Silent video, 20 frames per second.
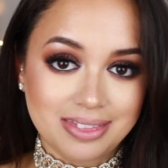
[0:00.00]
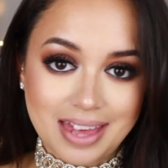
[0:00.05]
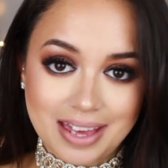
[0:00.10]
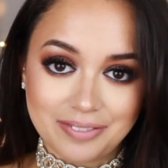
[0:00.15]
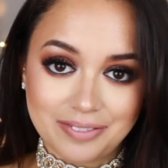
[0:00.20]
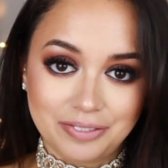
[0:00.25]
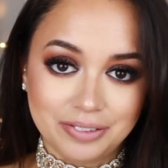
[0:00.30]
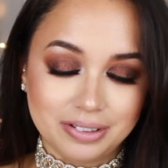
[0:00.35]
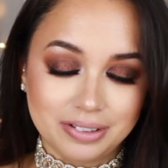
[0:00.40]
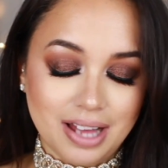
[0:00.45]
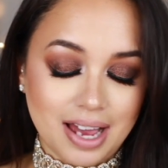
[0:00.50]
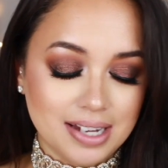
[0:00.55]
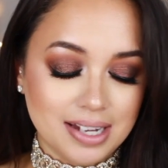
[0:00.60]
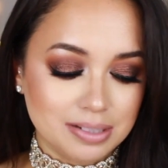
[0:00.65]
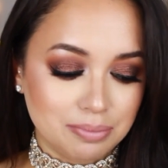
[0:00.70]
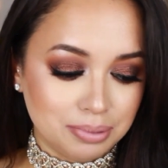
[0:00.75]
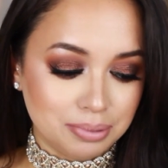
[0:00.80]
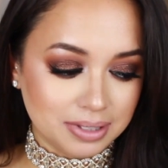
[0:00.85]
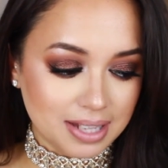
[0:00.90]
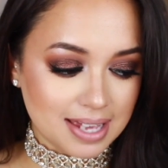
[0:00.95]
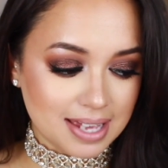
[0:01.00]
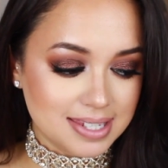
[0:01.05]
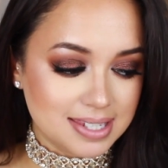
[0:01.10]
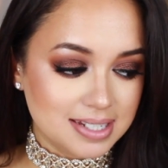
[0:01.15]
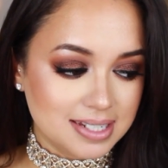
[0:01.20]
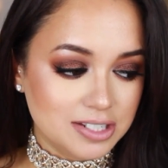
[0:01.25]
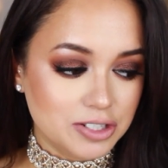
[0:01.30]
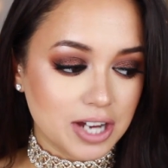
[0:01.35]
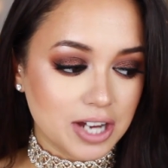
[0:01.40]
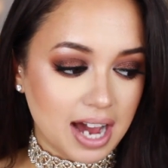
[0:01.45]
thankful, and
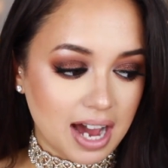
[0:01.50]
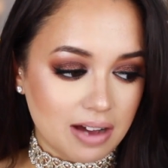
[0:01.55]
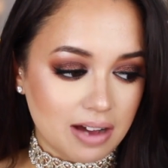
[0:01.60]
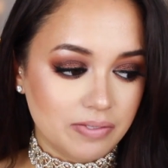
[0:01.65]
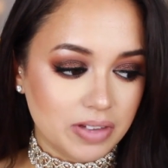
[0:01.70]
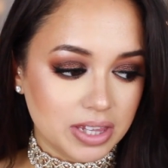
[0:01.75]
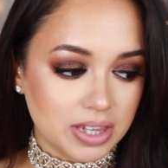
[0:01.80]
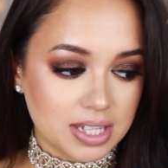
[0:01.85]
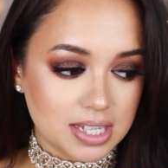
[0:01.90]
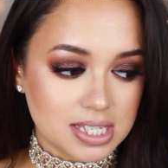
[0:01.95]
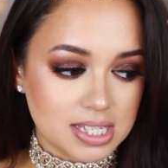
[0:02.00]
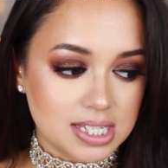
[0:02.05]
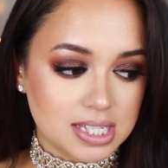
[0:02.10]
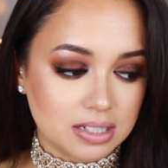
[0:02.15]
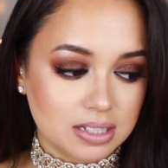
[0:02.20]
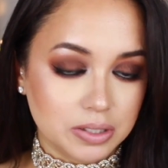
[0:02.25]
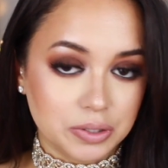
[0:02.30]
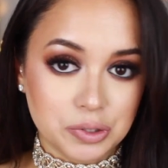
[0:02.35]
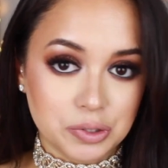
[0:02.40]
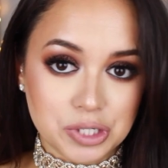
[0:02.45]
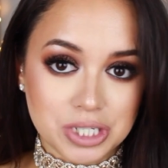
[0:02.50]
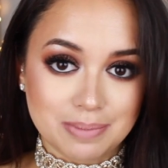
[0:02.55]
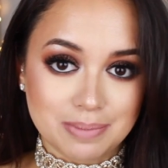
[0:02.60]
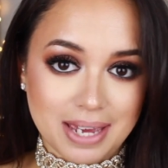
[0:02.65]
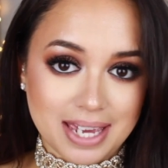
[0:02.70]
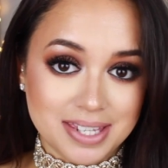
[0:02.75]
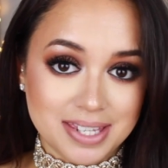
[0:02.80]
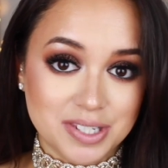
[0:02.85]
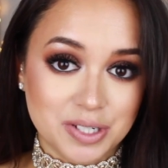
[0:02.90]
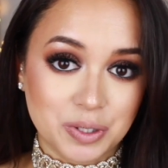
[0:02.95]
blessed to have this little
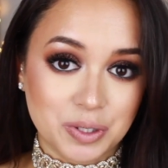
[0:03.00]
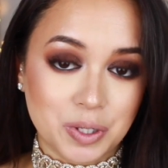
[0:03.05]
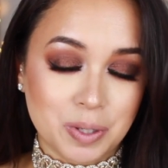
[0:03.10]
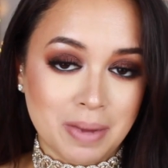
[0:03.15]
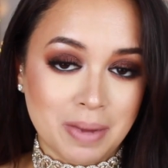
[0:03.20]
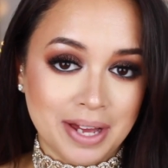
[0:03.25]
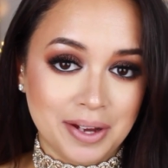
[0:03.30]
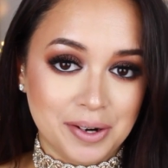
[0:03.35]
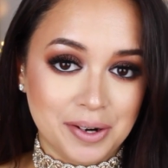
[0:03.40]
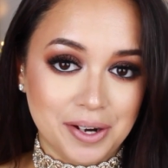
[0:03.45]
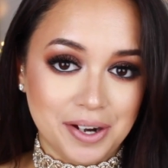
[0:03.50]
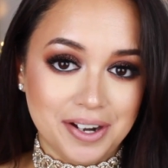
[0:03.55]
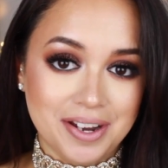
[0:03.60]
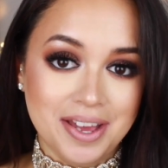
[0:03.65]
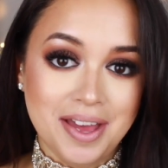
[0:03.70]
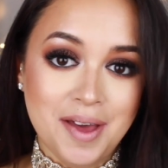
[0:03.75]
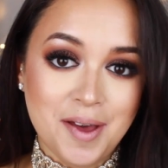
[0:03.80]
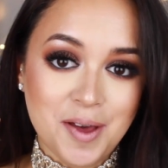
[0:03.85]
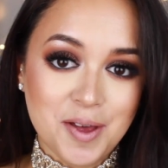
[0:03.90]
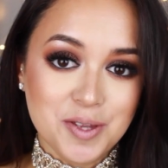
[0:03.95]
space to call my own.